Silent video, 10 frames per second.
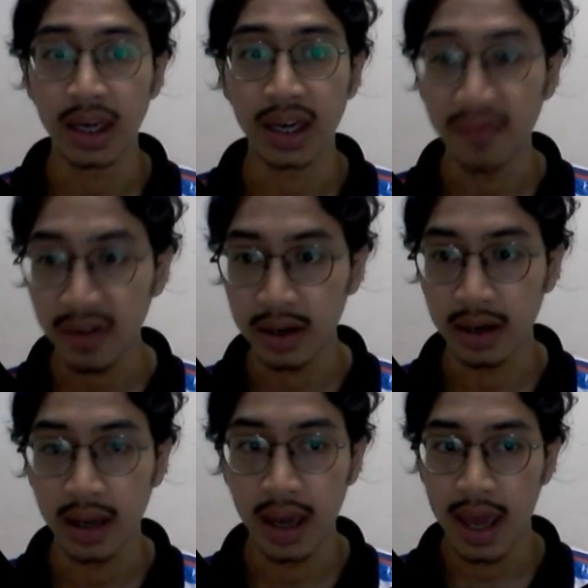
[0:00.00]

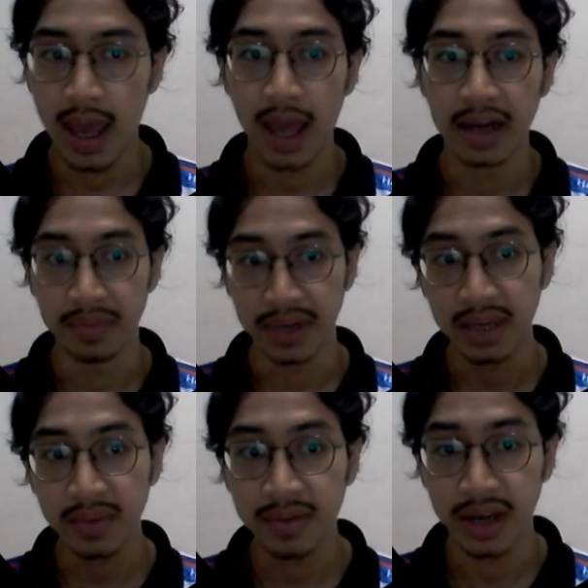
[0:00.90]
Even at the
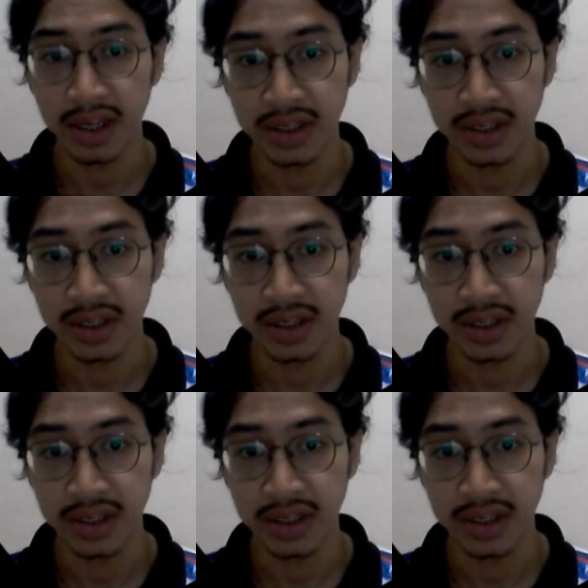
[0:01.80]
minimum range